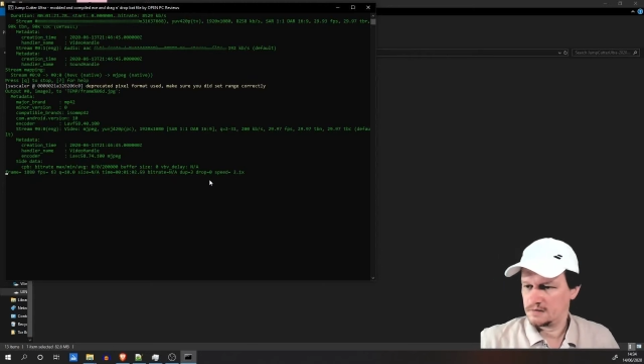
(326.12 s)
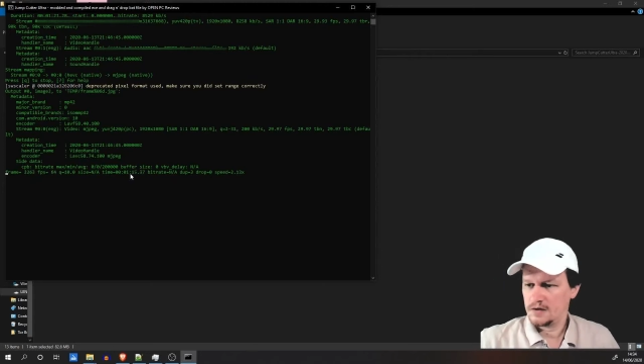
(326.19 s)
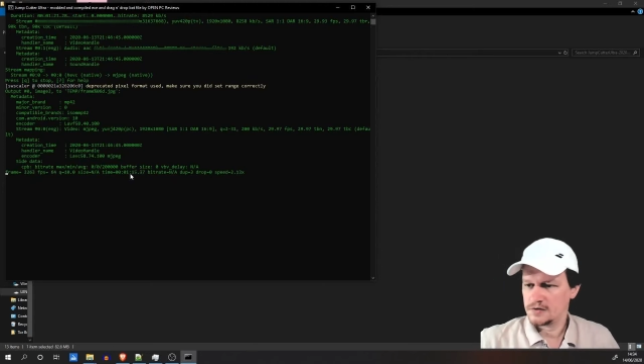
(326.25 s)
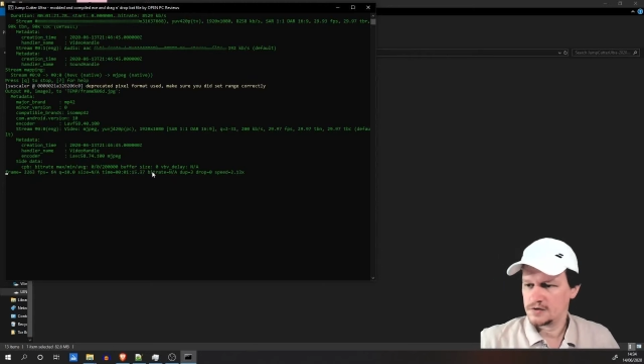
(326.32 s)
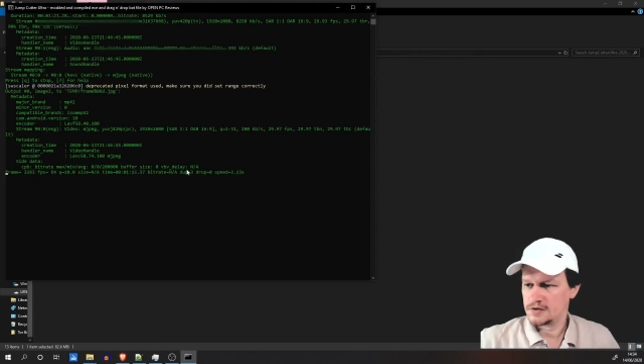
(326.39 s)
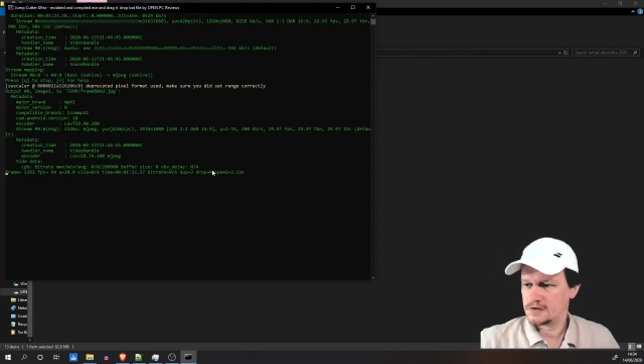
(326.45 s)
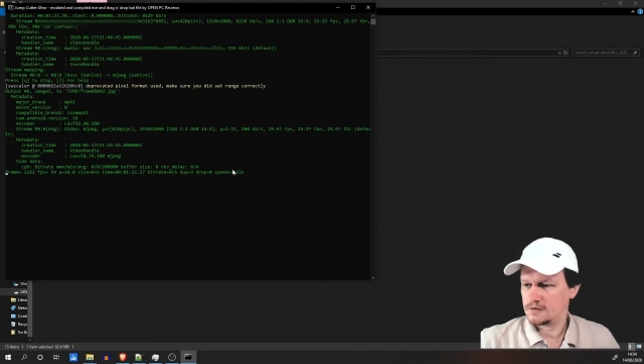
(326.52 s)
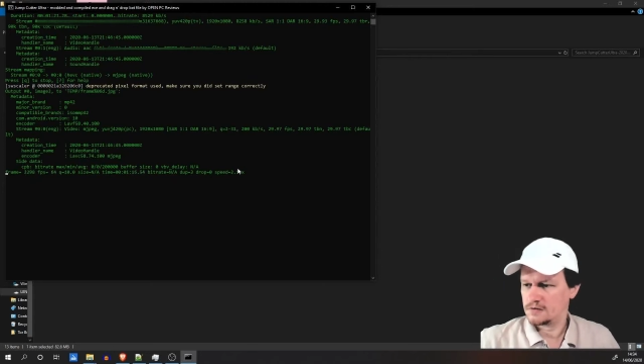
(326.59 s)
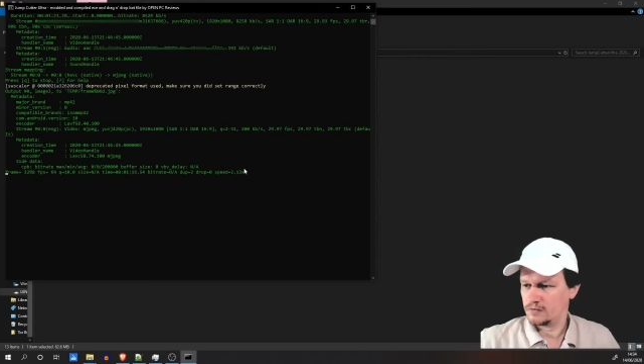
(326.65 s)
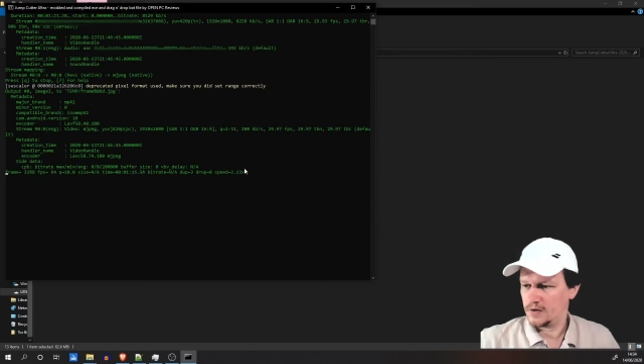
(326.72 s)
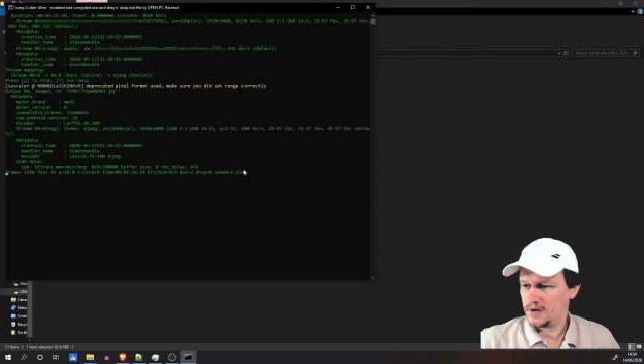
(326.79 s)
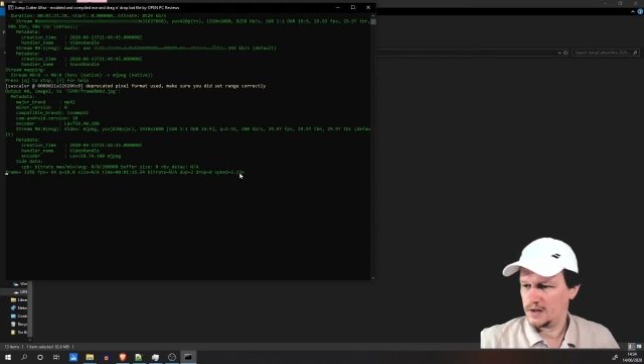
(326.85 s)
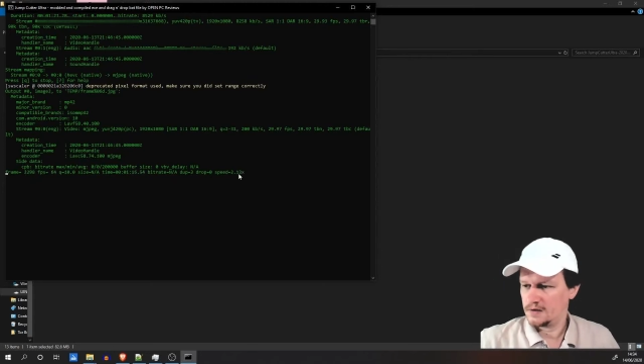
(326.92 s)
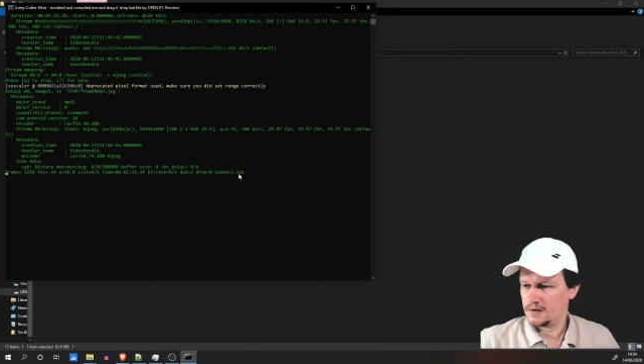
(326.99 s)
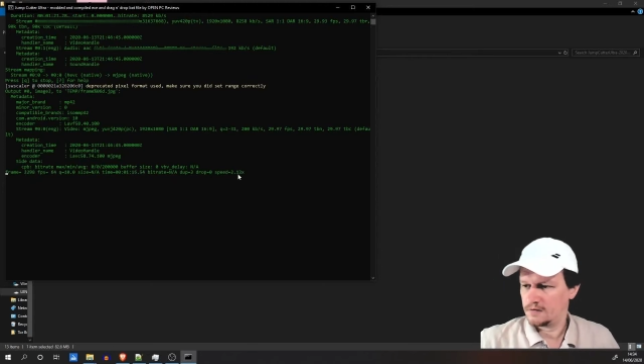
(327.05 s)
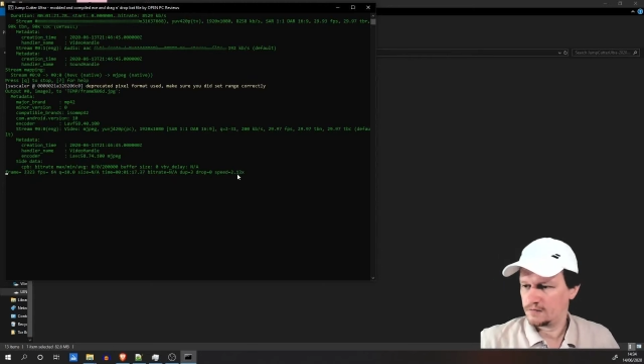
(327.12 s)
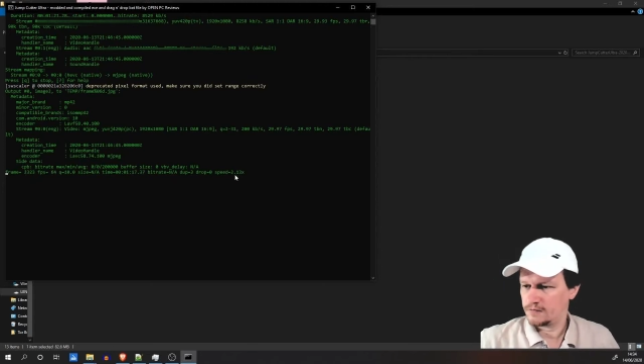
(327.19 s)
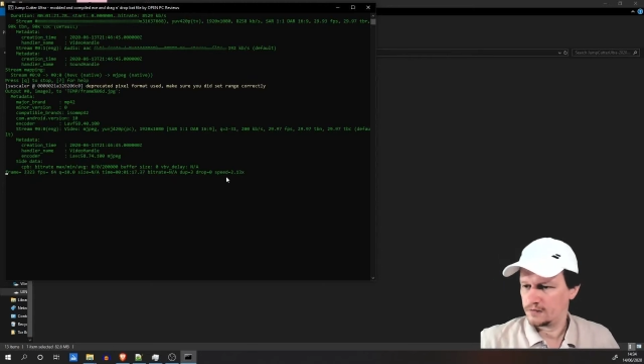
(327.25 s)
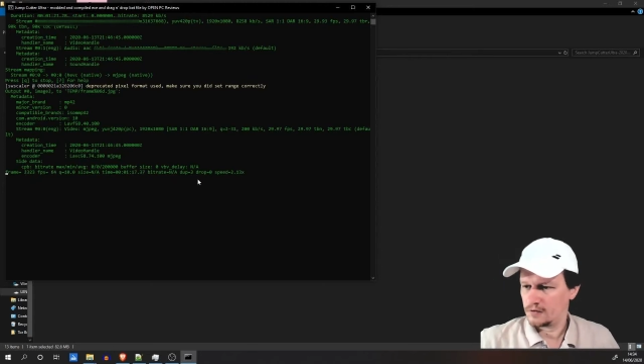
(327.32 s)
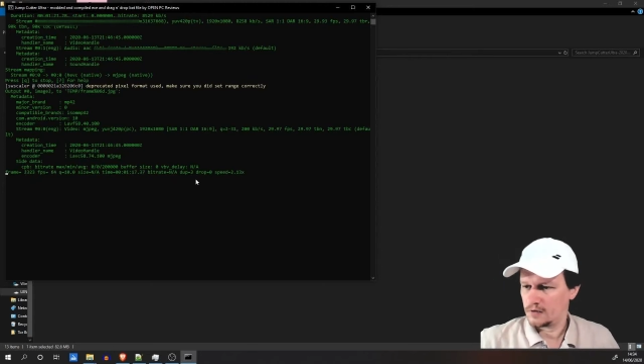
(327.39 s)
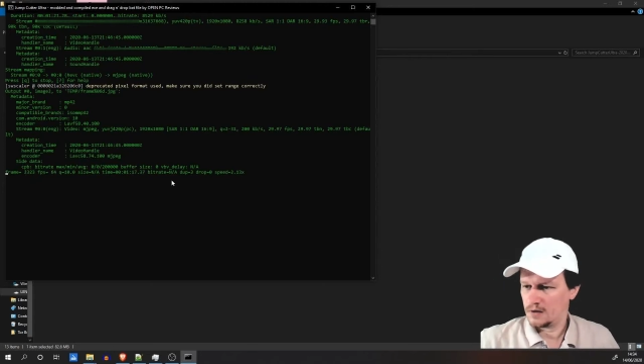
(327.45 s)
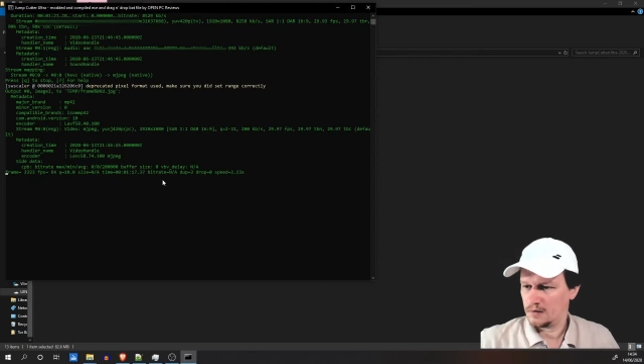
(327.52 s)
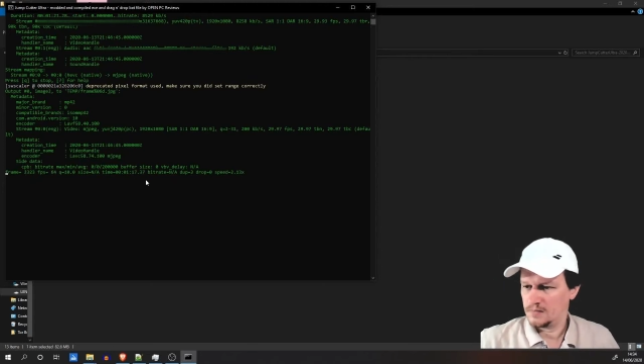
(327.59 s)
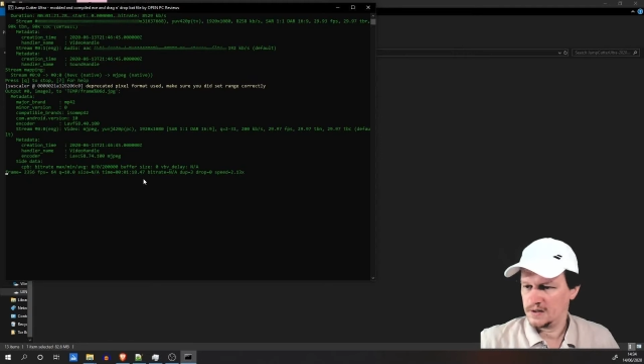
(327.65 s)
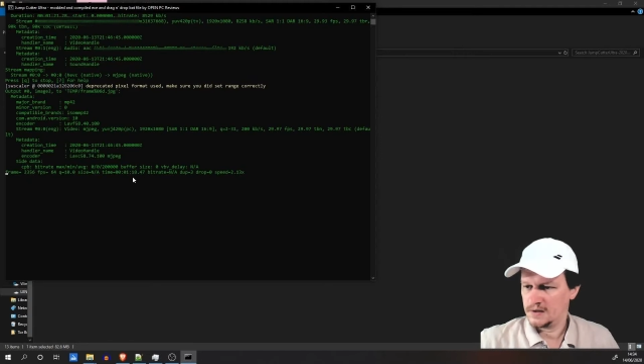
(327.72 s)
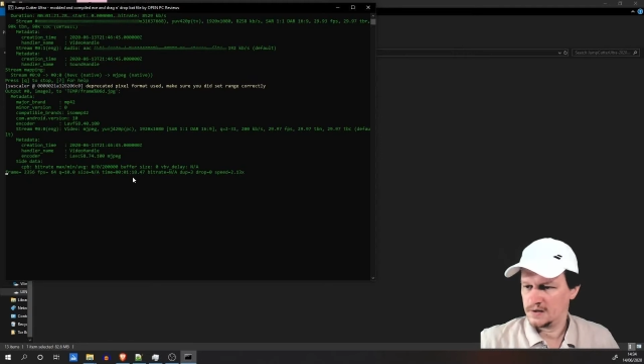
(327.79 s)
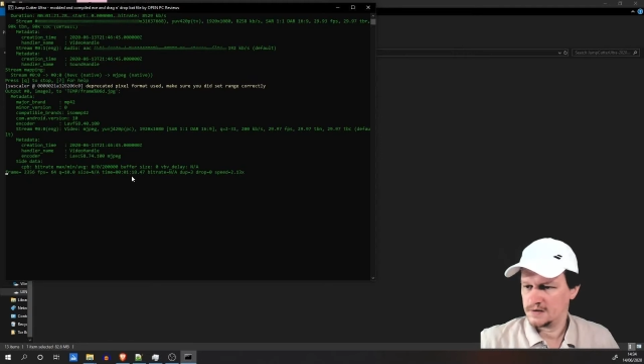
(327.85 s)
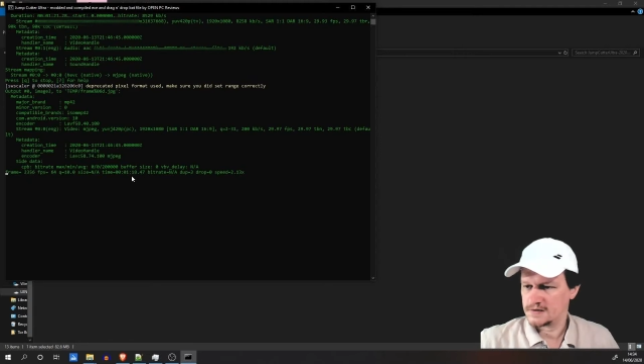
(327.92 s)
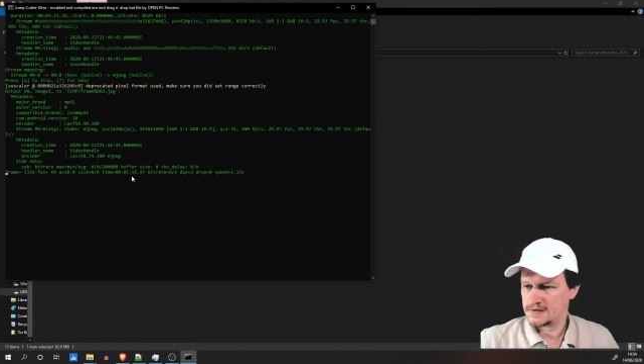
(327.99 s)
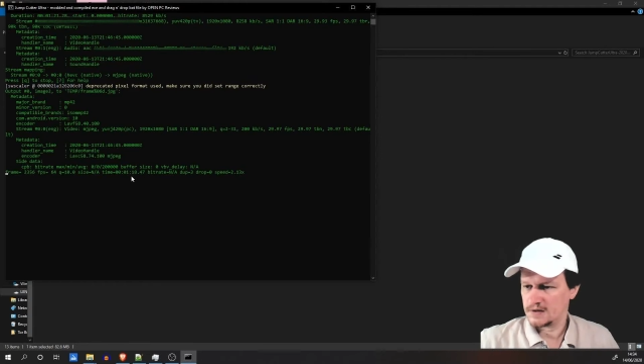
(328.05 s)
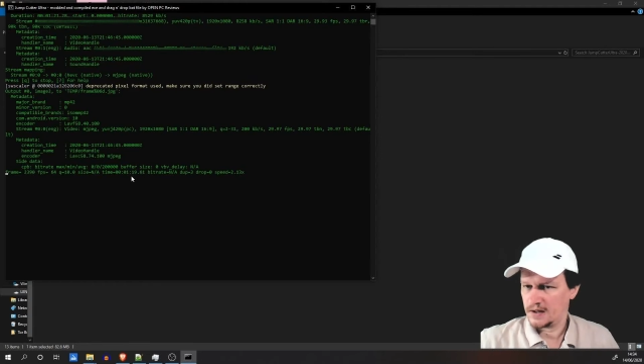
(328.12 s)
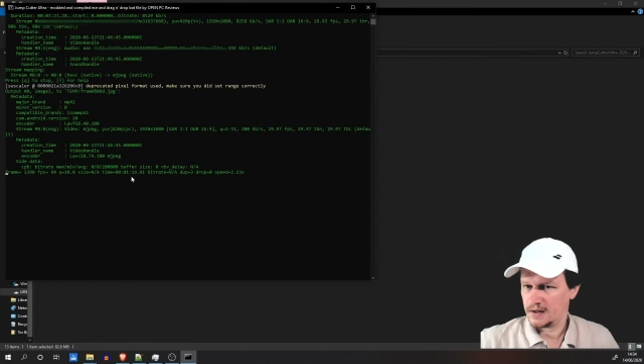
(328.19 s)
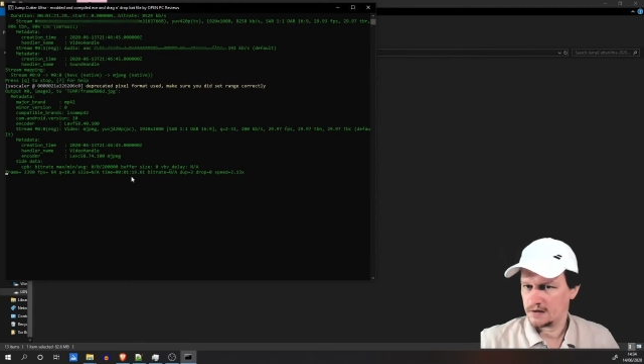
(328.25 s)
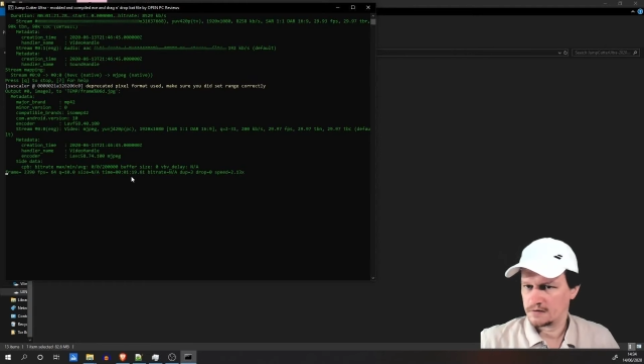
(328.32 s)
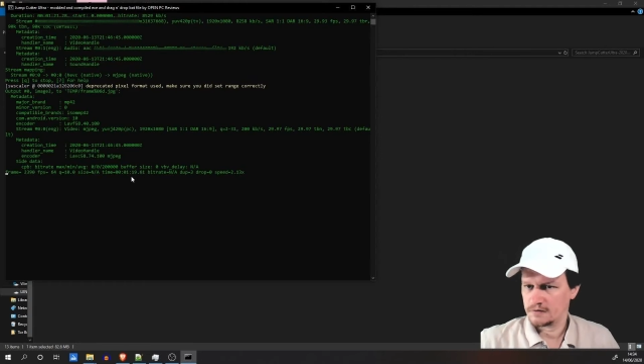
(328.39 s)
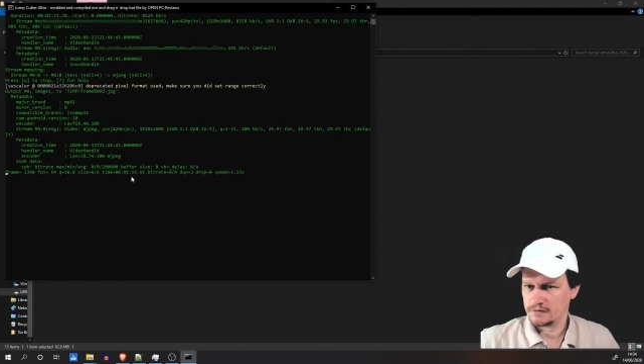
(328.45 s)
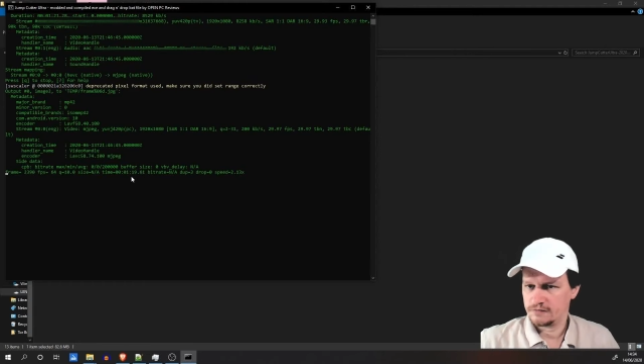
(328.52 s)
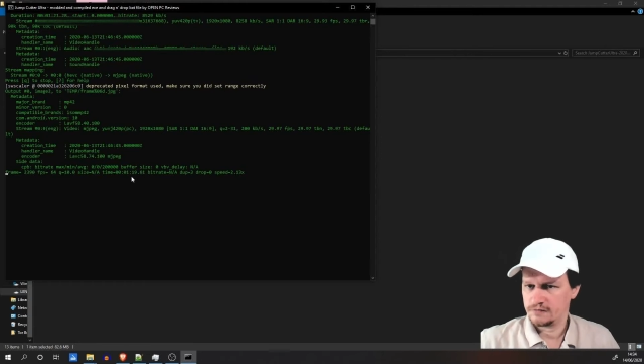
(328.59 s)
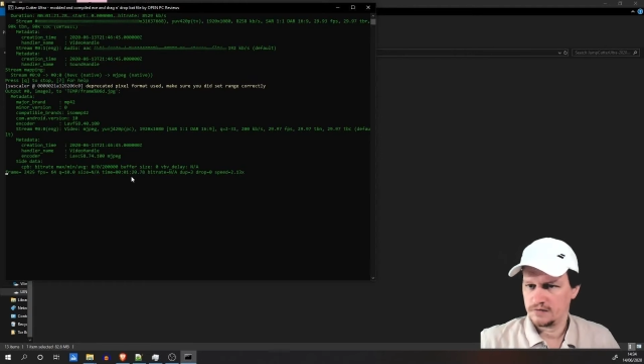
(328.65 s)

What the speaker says: just to wait for a minute's length of